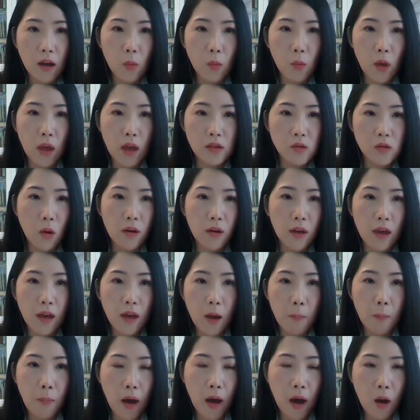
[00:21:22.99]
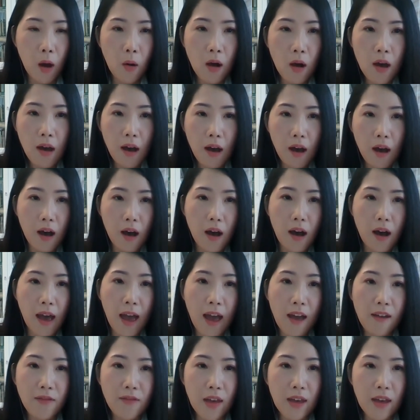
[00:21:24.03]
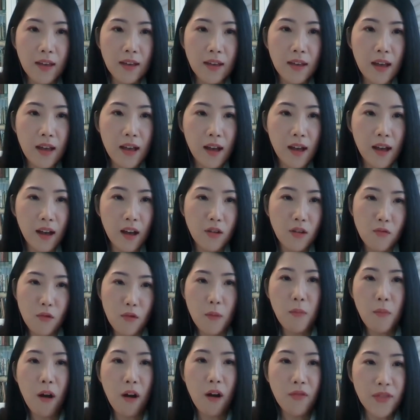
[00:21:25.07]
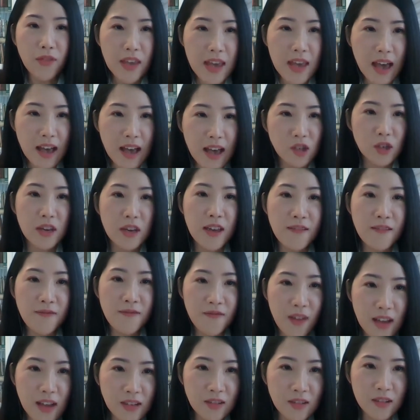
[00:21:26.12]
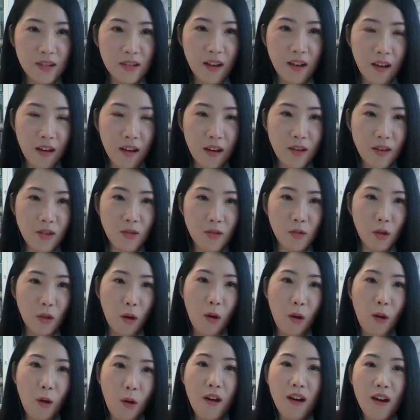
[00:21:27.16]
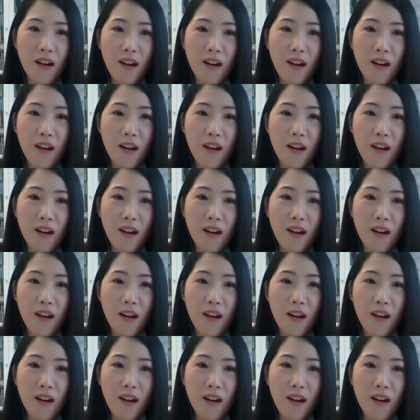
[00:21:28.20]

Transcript: we are talking about uh, having a group of ESG investor, you know,